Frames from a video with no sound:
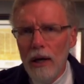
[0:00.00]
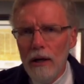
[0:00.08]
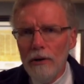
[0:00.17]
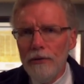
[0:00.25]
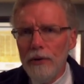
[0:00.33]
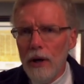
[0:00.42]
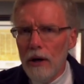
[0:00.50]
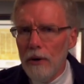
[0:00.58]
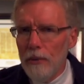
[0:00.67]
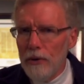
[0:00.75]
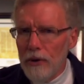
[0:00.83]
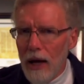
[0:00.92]

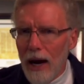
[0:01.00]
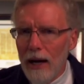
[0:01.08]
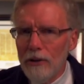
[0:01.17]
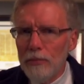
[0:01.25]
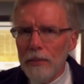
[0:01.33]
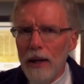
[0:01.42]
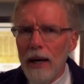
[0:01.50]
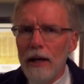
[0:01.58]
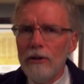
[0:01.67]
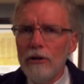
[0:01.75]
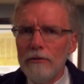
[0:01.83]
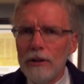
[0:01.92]
interfering with God's
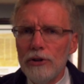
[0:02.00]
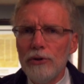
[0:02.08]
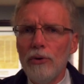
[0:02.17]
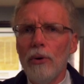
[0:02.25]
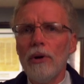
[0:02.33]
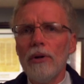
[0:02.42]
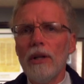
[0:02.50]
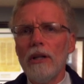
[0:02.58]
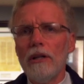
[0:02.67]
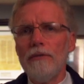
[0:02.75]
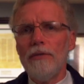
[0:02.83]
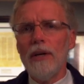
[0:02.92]
plan to restore the
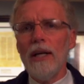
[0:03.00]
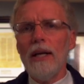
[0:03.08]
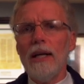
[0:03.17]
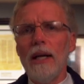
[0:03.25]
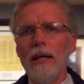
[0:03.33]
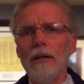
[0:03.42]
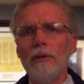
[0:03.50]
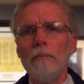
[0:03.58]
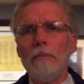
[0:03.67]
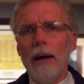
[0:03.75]
Davidic kingdom